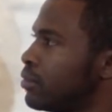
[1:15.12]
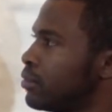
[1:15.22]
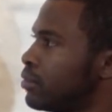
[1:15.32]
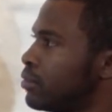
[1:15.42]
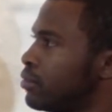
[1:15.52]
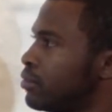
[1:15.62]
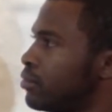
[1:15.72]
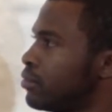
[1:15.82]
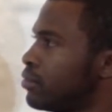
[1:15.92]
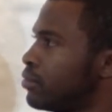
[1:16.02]

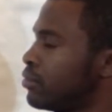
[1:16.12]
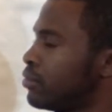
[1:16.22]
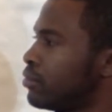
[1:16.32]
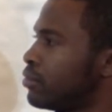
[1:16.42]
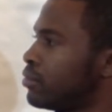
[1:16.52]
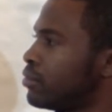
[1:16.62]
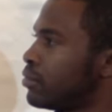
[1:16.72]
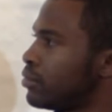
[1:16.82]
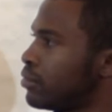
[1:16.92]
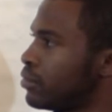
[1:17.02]

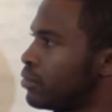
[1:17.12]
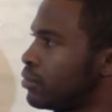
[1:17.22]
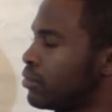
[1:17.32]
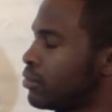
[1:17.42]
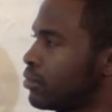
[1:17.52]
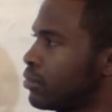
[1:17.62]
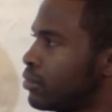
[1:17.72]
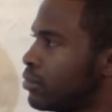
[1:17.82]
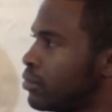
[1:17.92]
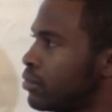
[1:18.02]

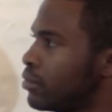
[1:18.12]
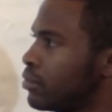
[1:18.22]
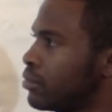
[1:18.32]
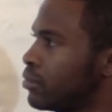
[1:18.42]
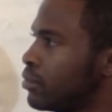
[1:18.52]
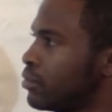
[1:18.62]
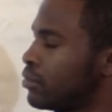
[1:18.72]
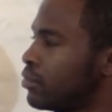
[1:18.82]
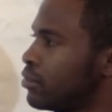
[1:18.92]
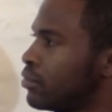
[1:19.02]

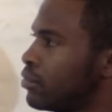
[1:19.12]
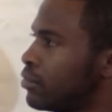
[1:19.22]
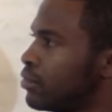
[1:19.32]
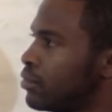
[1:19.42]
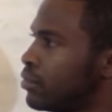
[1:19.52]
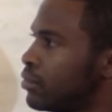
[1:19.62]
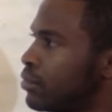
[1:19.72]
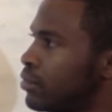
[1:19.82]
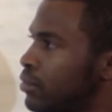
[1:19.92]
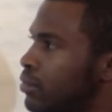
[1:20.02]

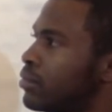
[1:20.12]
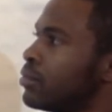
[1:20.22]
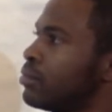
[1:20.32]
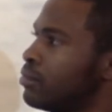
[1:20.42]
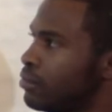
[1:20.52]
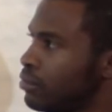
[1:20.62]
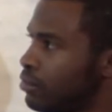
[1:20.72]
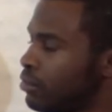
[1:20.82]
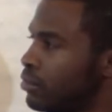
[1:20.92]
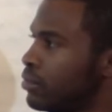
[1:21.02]

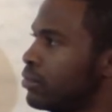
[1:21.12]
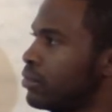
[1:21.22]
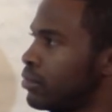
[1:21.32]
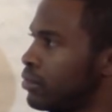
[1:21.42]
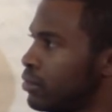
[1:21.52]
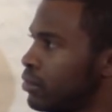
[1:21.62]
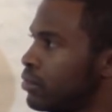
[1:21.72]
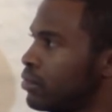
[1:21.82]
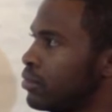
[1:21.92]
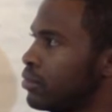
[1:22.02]

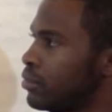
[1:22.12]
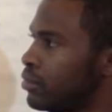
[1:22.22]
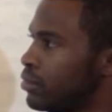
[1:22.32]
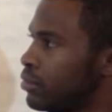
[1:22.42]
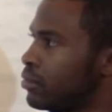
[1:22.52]
[no speech]